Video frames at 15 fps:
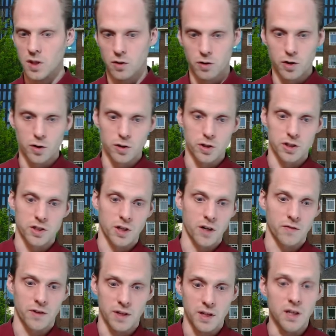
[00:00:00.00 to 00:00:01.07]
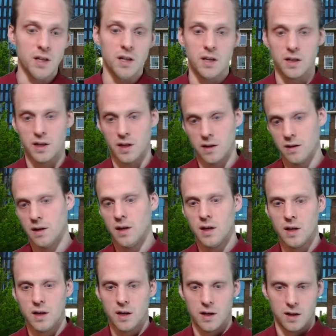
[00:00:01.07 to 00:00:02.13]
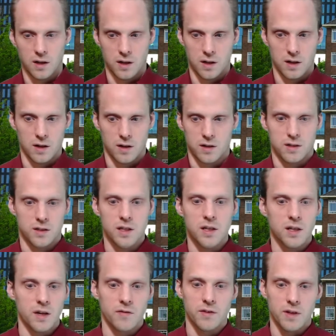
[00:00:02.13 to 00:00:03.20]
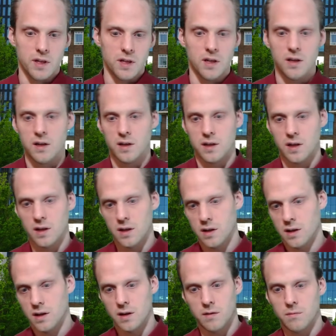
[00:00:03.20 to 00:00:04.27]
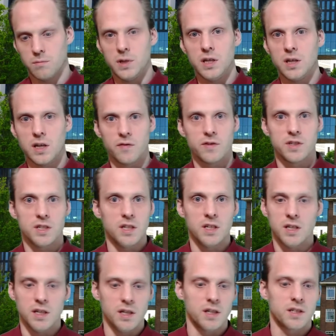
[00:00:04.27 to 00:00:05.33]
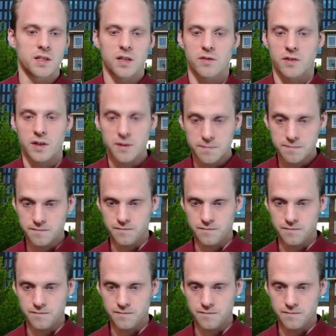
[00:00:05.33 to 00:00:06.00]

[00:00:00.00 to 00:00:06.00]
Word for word: We could also start with E and then uh, C given E and then uh, B given C and E, etc.